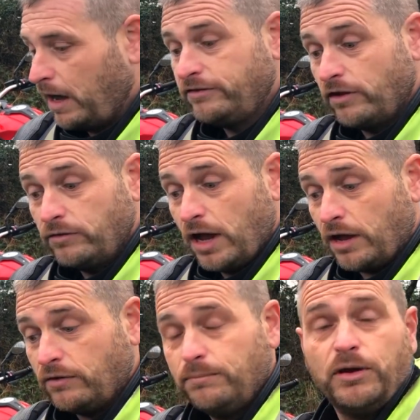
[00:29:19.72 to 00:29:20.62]
I don't know,
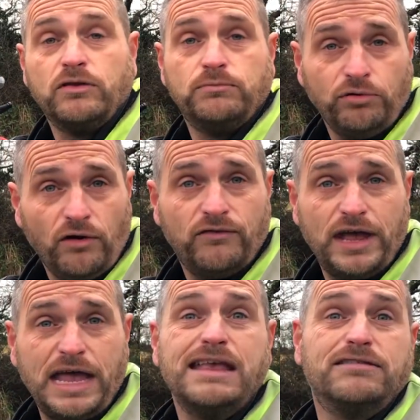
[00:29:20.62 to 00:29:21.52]
because profit
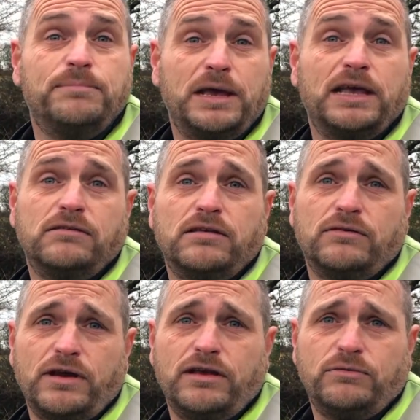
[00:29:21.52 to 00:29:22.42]
is a big
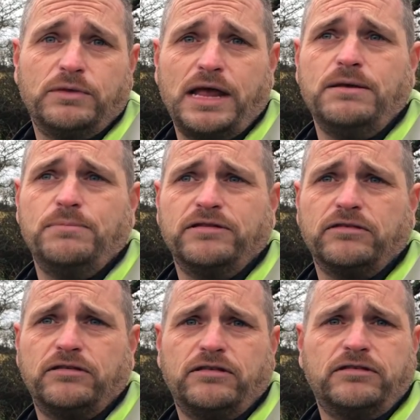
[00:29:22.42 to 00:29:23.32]
consideration with any
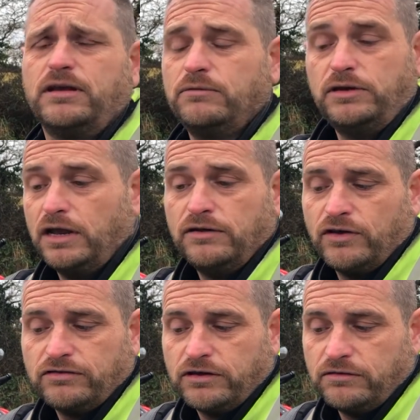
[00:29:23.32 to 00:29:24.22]
business, isn't it? None of
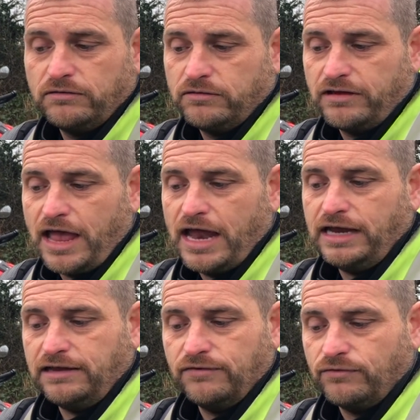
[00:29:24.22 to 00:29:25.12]
us can say any
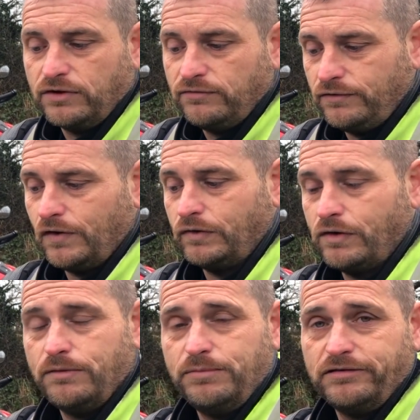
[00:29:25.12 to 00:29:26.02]
different. If you've got your
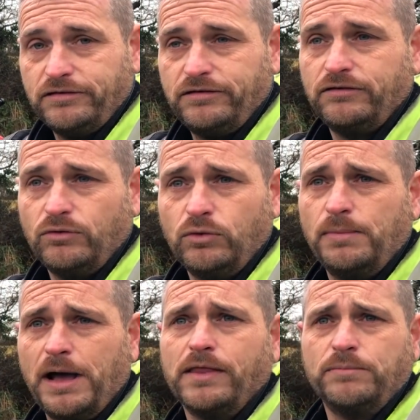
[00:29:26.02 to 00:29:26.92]
own business, it's all
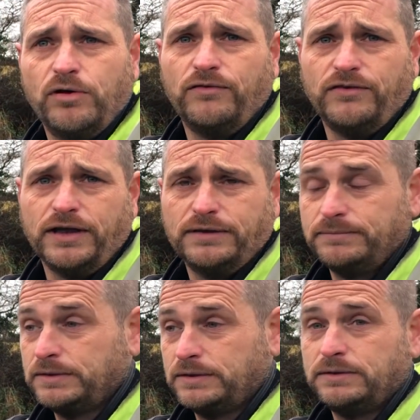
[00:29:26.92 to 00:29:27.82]
about the profit,
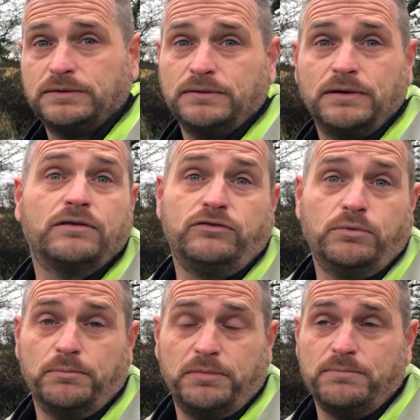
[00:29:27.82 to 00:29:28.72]
because you
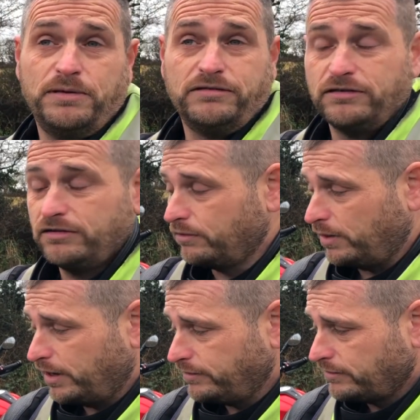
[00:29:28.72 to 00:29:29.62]
wouldn't be in business
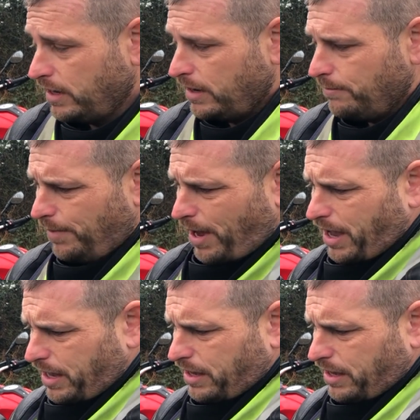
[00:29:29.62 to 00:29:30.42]
otherwise. But